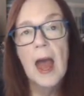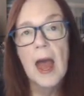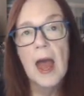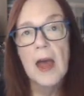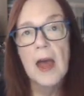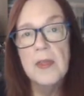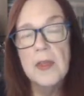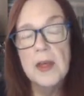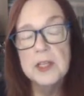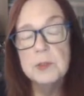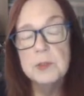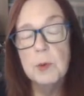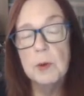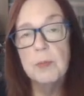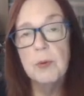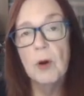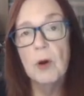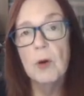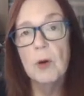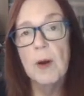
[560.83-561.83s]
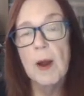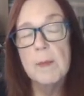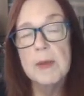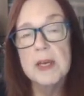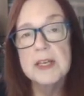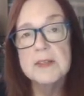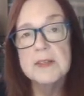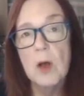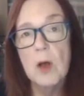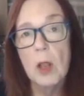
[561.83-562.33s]
And that's what programming
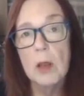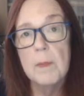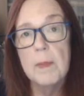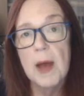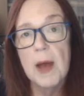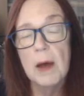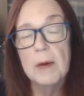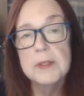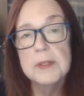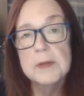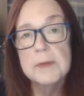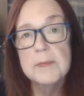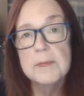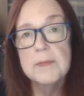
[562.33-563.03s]
is all about.